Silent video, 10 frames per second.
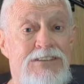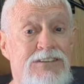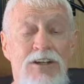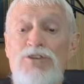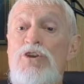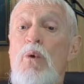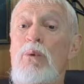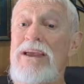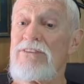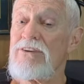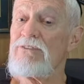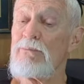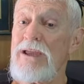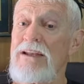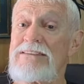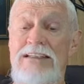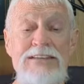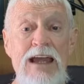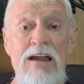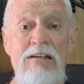There's no reason for me to sit
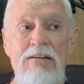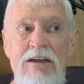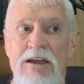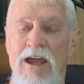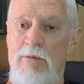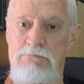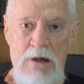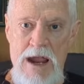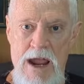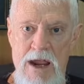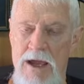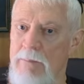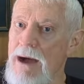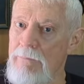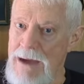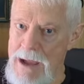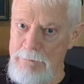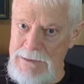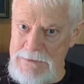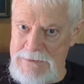there and brag about my
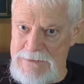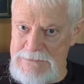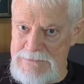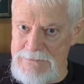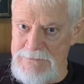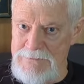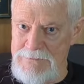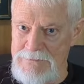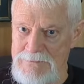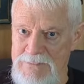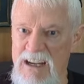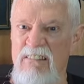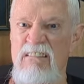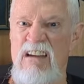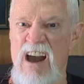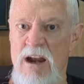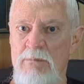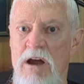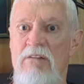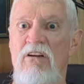abilities. I already got
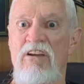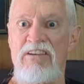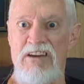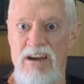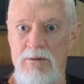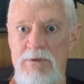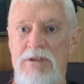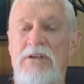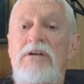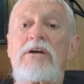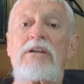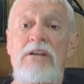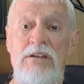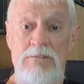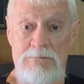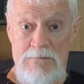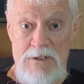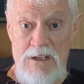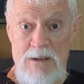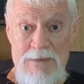them. I've already done them.
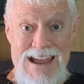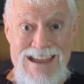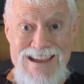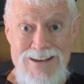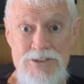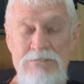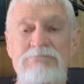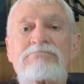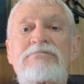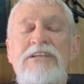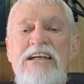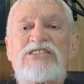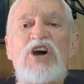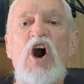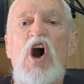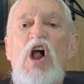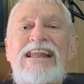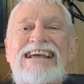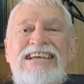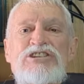At my age, it's all
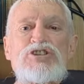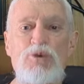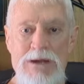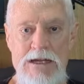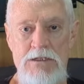history.